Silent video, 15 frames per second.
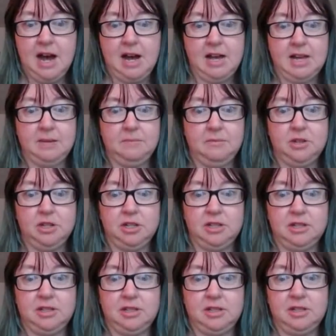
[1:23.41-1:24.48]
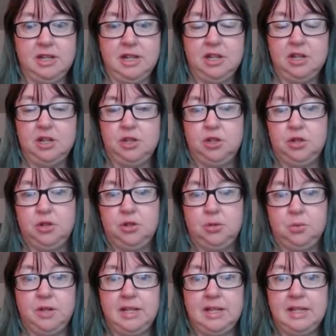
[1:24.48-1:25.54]
I'm just
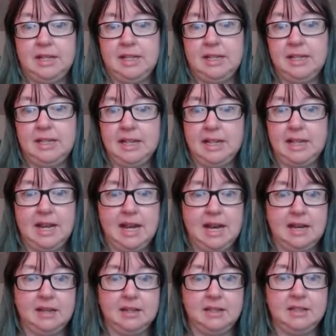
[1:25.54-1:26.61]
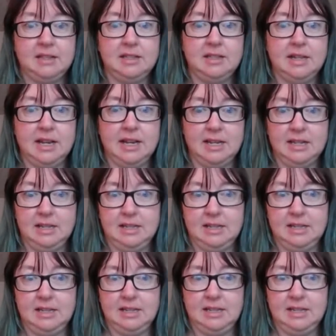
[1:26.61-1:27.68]
doing the Atkins
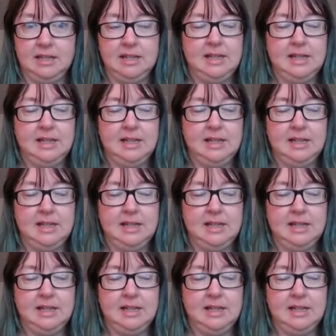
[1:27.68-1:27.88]
diet.